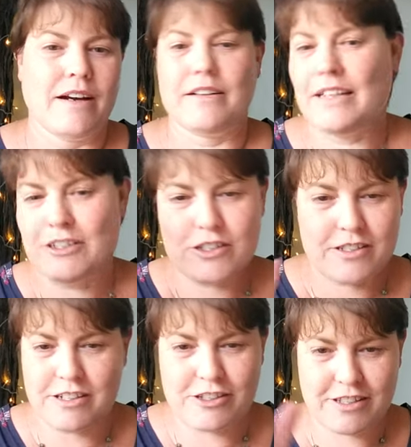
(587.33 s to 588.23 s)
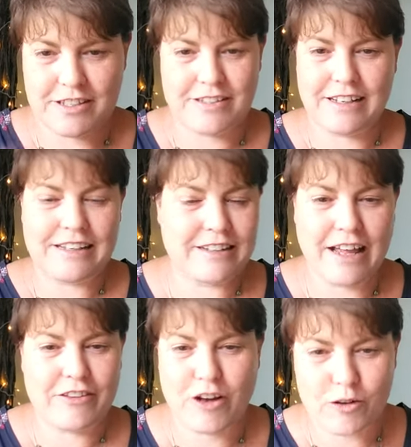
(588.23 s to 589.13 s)
let's just, this is
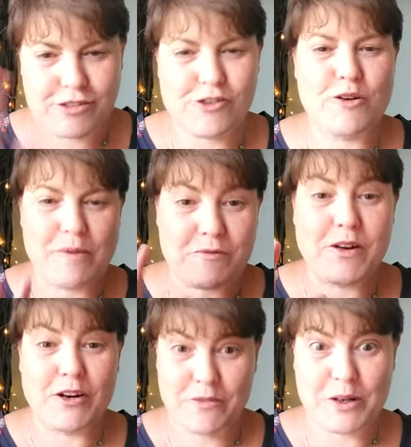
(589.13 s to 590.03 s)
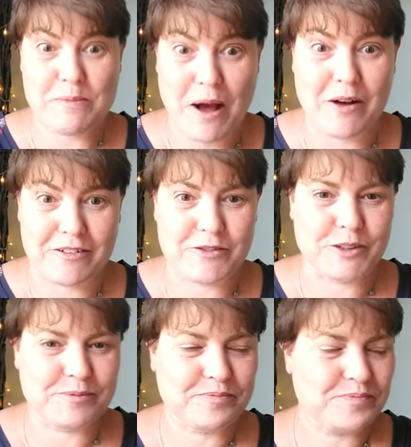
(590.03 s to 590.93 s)
another whole story, but very, very
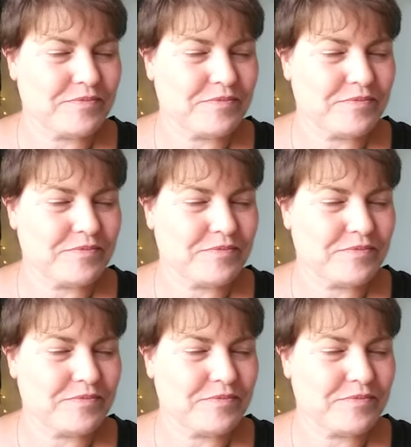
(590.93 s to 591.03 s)
powerful.